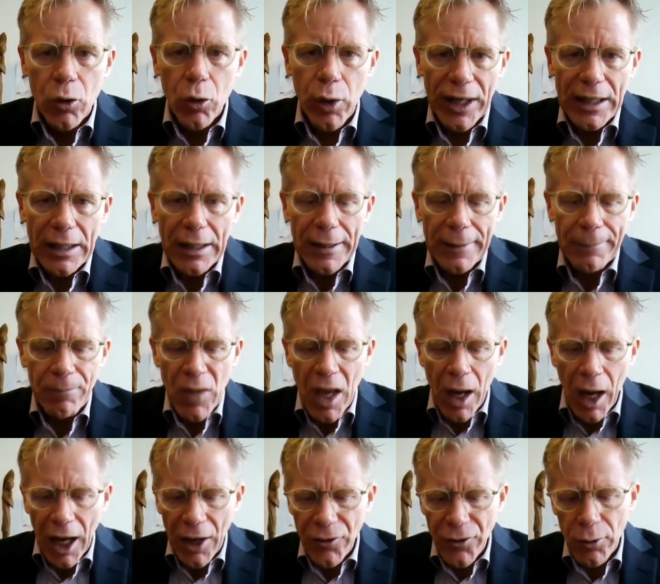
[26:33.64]
quickly.
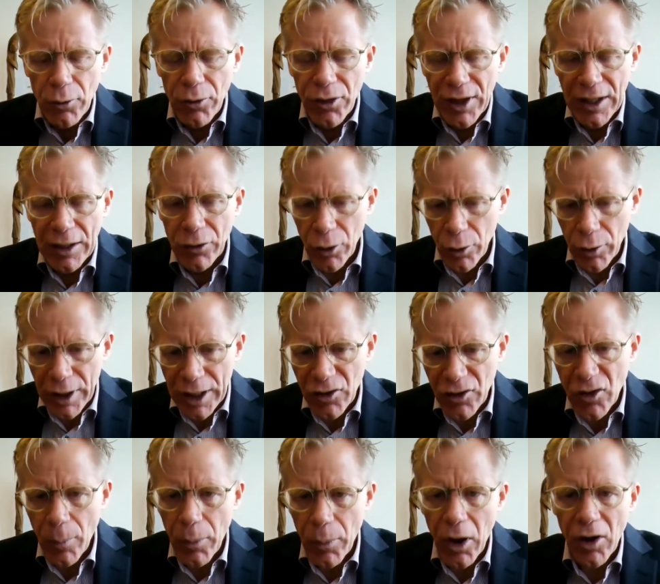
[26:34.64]
I do think there
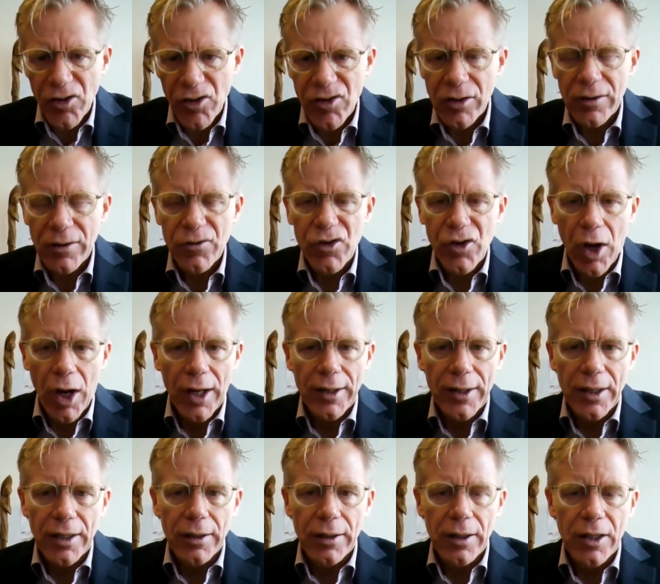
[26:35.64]
is a positive
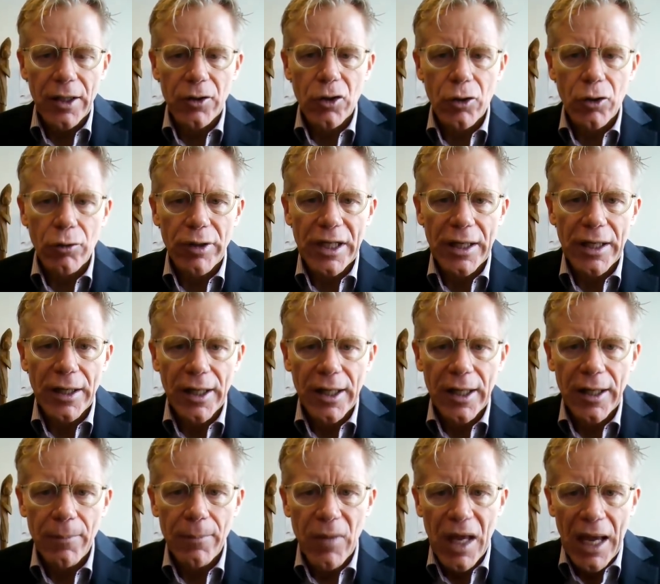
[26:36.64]
sign in Korea,
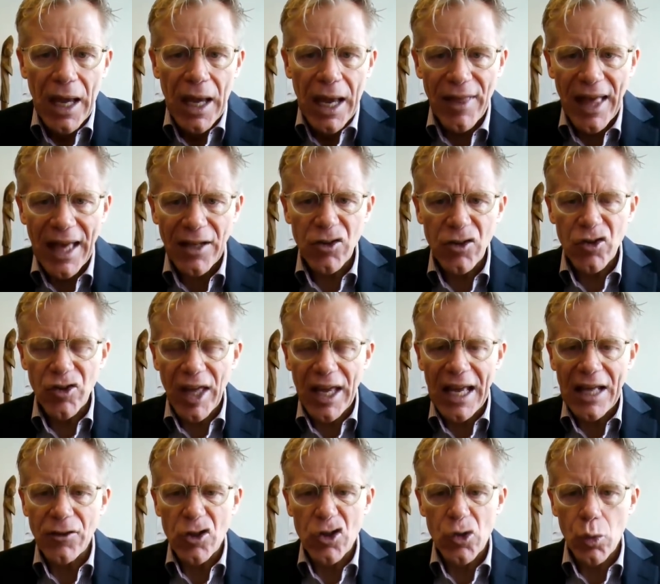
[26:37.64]
and that is
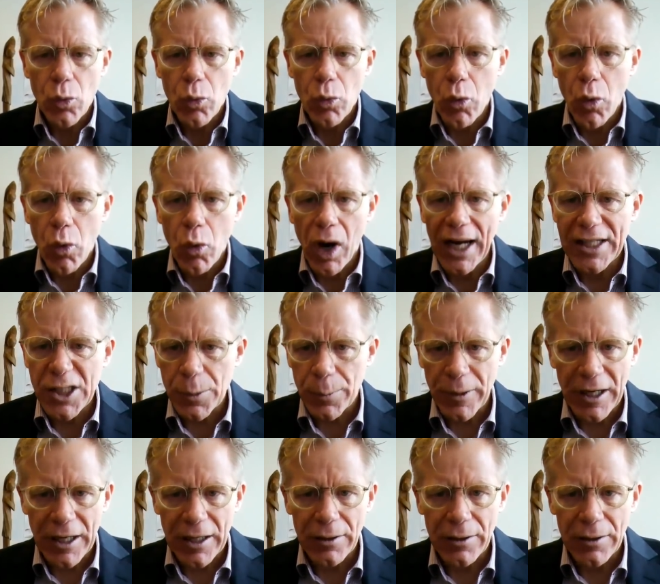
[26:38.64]
they had this
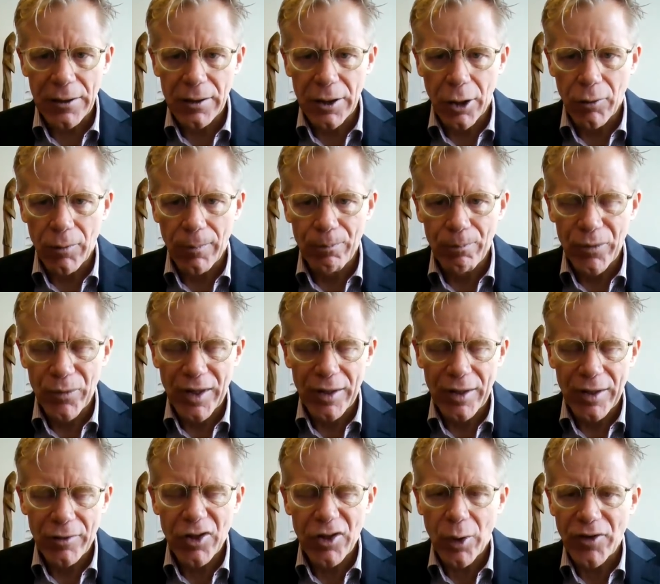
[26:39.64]
widespread,
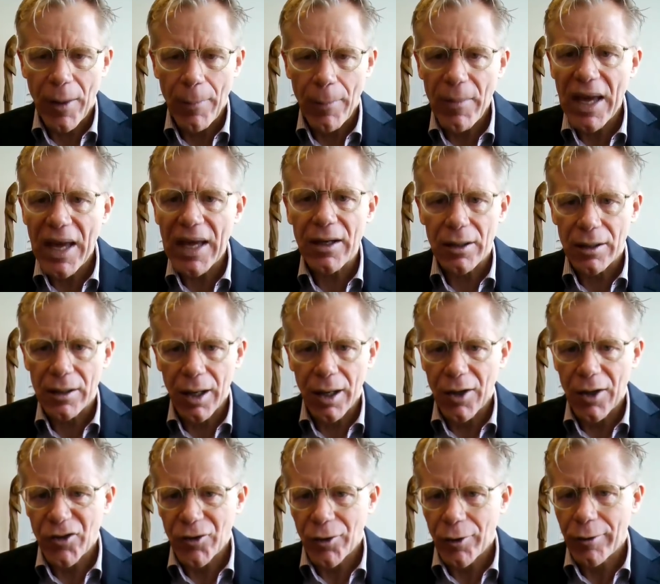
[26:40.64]
this was a mega
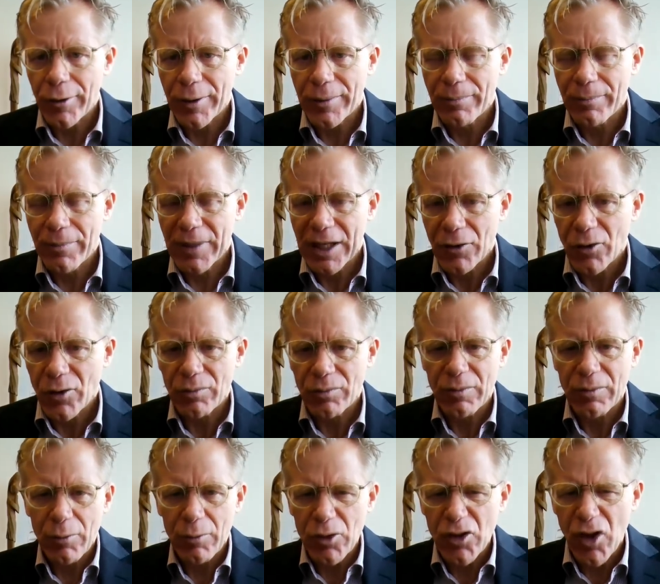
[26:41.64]
cluster, and because
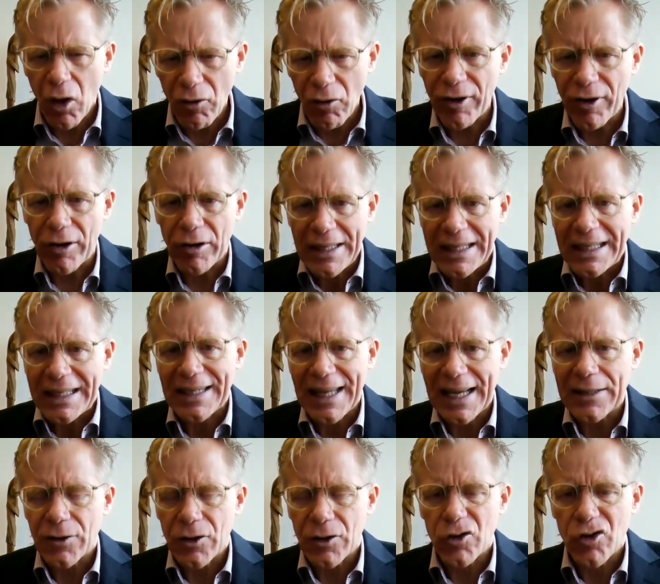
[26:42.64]
it was all fairly
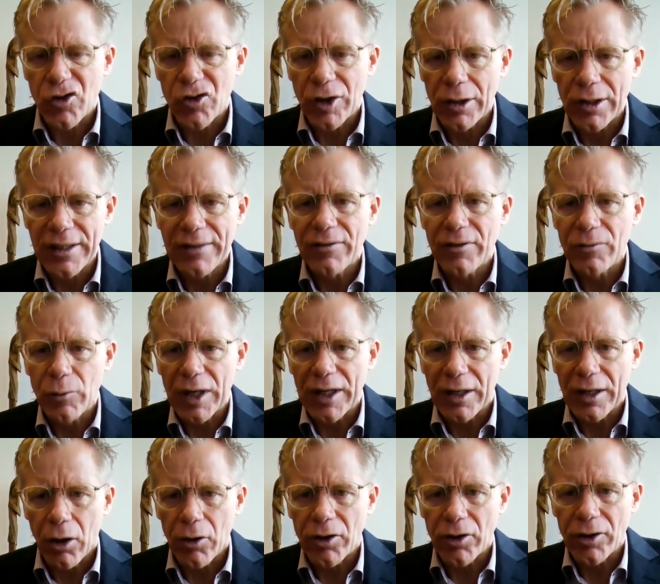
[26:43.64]
connected still, even when
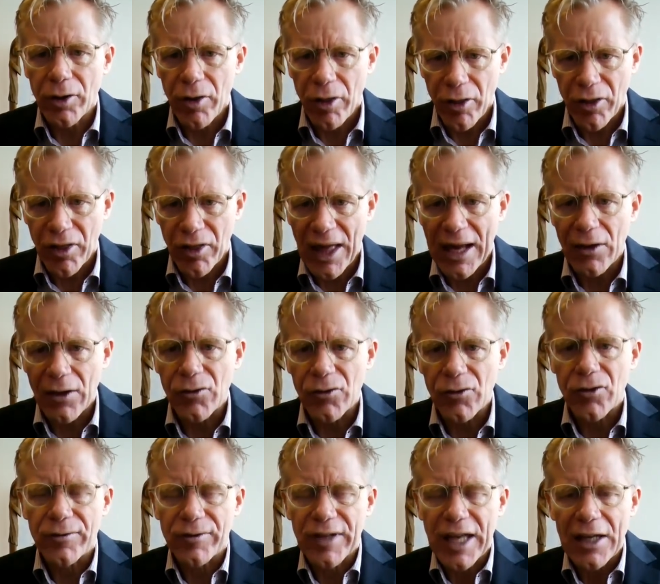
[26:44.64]
it got into the
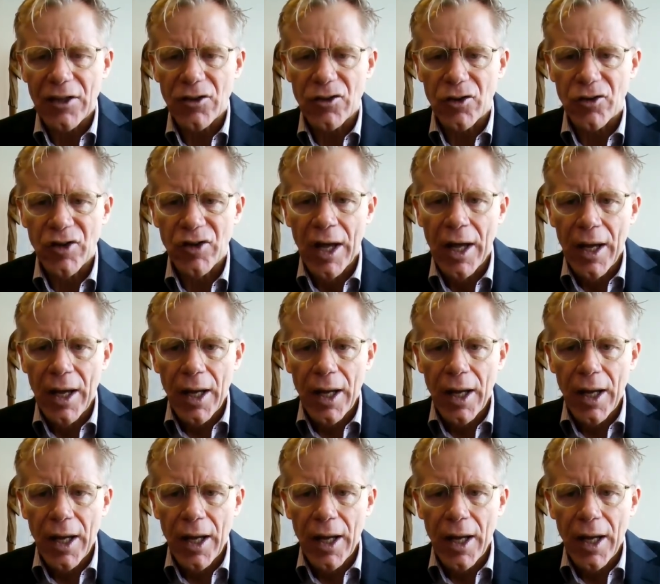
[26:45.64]
thousands of cases.